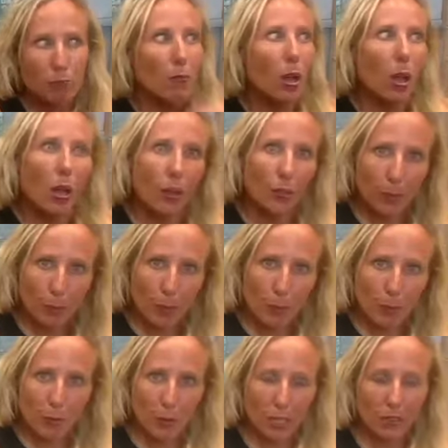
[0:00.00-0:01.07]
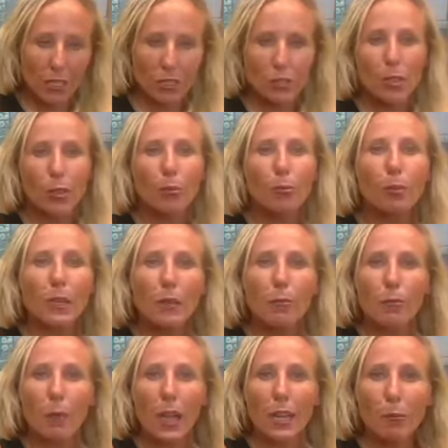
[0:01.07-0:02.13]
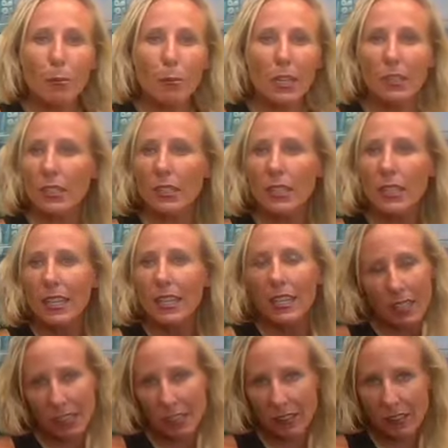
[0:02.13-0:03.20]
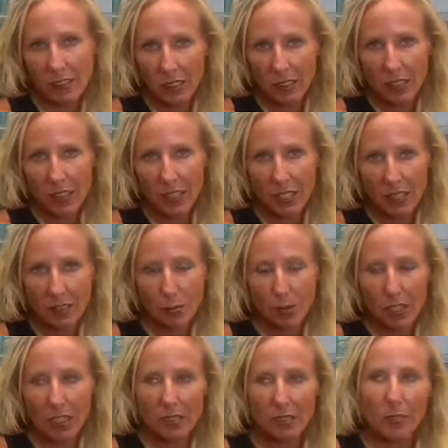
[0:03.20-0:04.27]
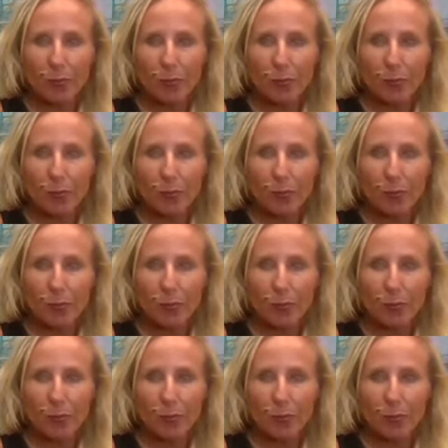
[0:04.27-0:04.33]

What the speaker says: Other people may think so, but in my opinion, it's not a glaze piece.